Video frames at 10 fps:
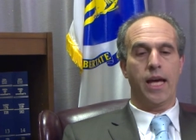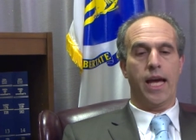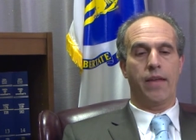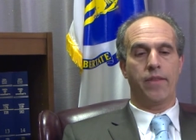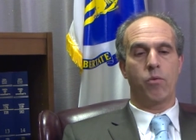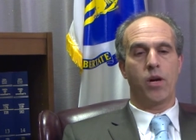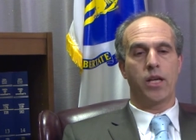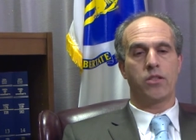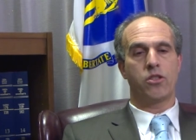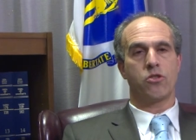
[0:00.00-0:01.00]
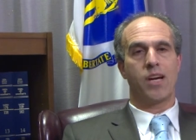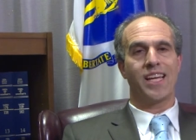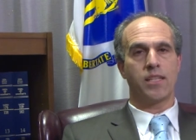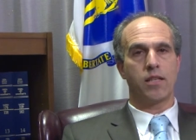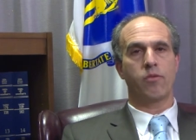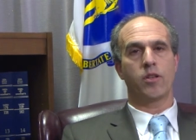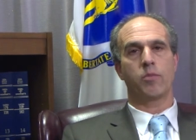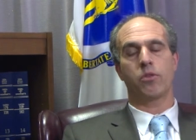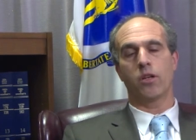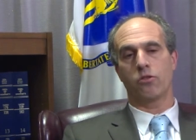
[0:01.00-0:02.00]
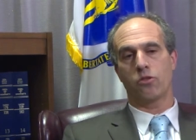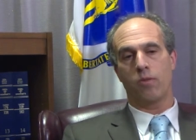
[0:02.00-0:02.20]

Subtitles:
And they wanted to try a different approach.